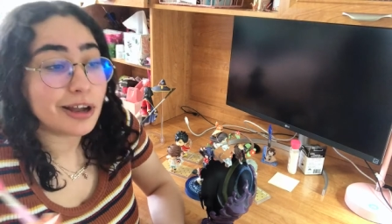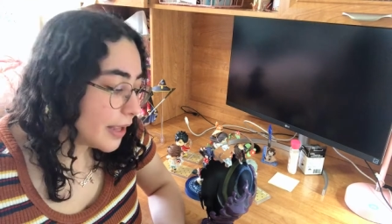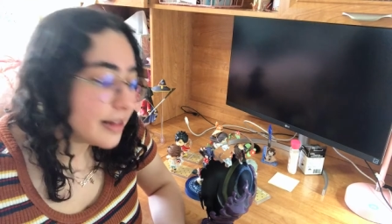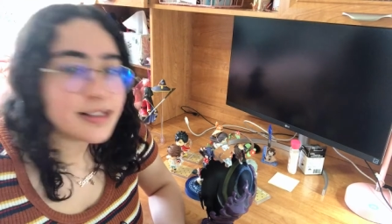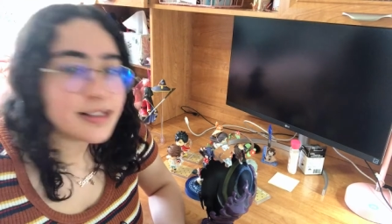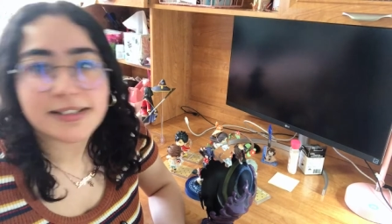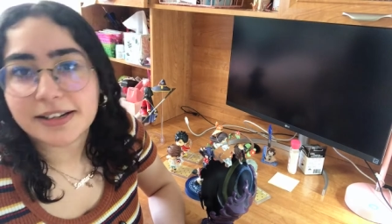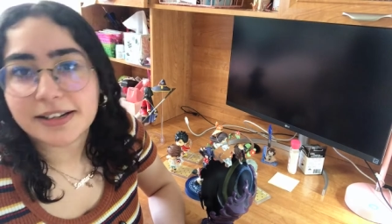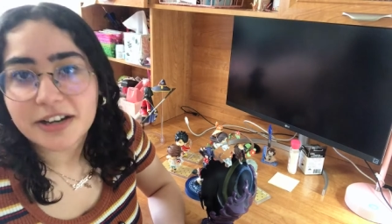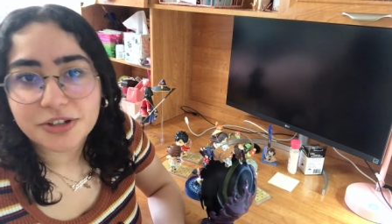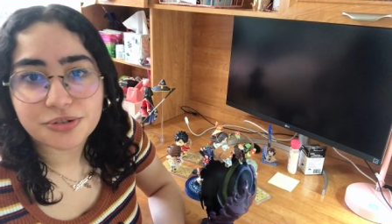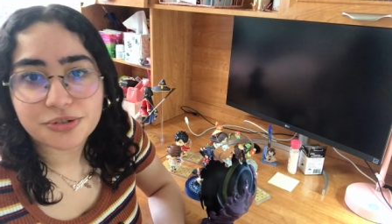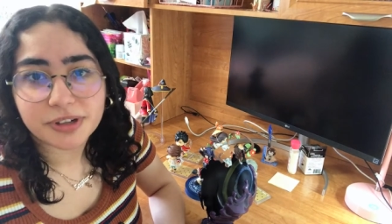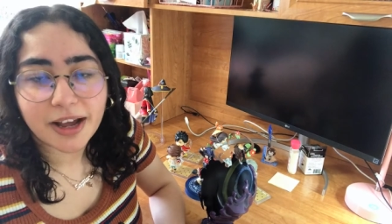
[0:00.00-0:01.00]
At least an
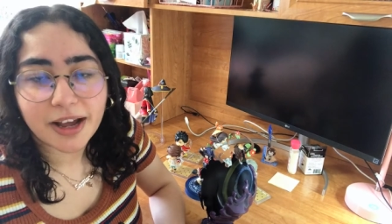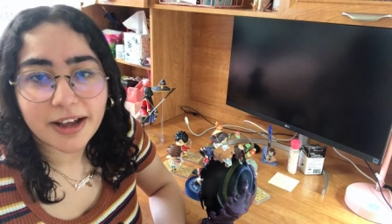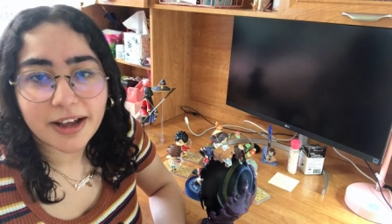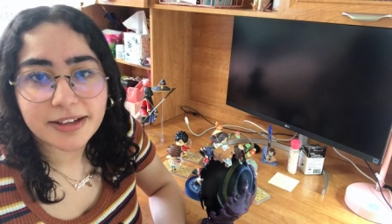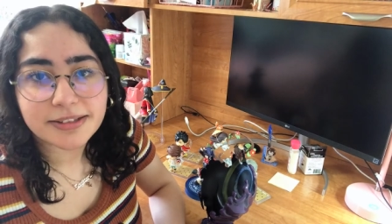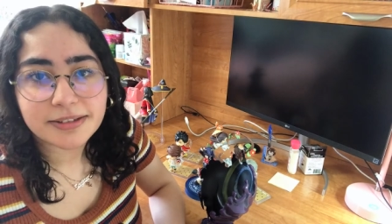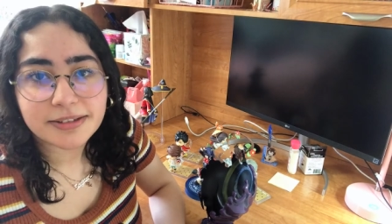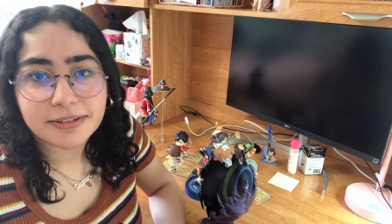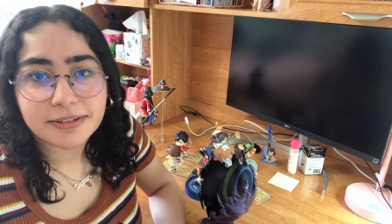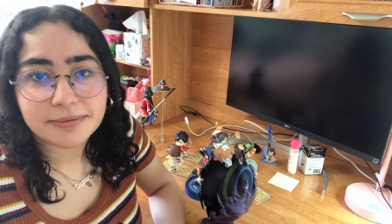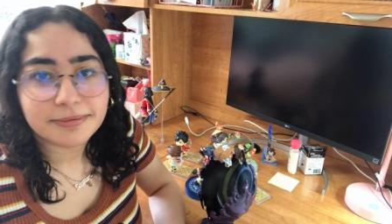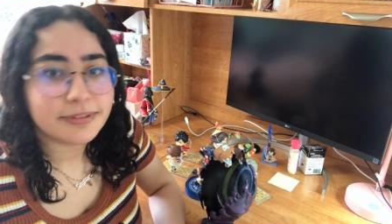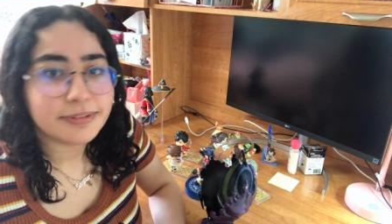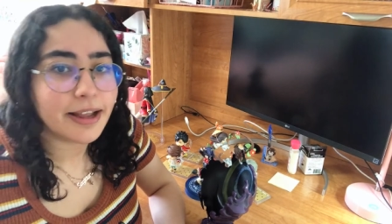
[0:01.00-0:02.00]
Nendoroid, guys.
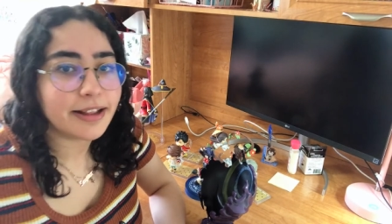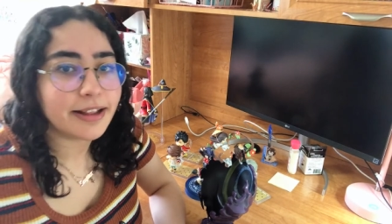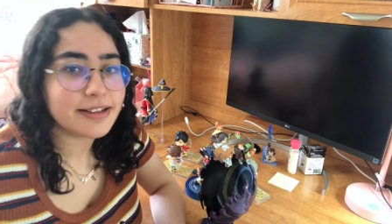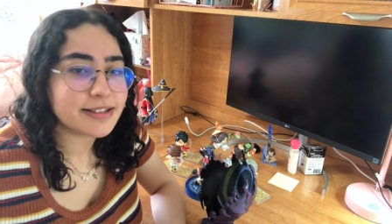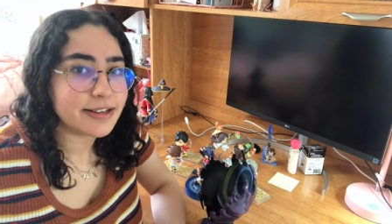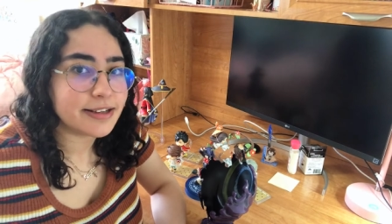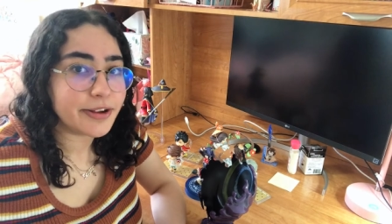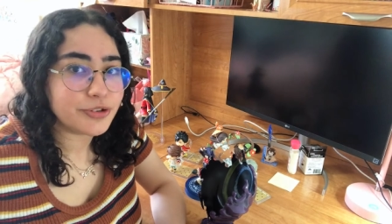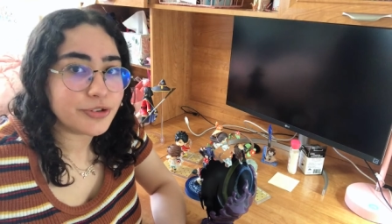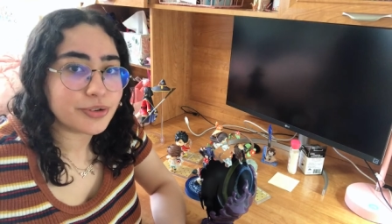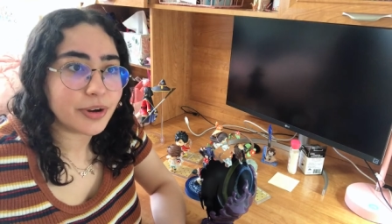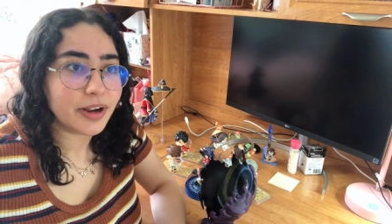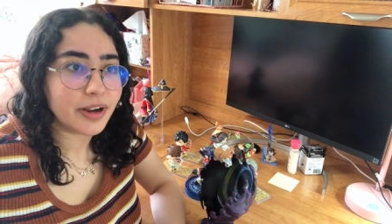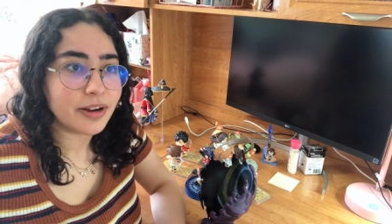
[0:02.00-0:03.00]
At least an
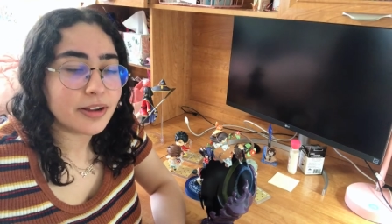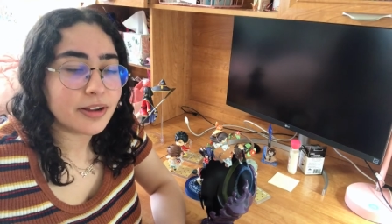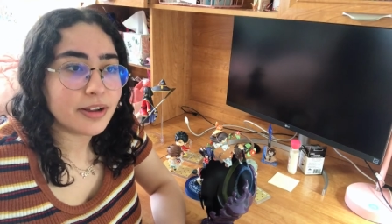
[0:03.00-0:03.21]
Nendoroid.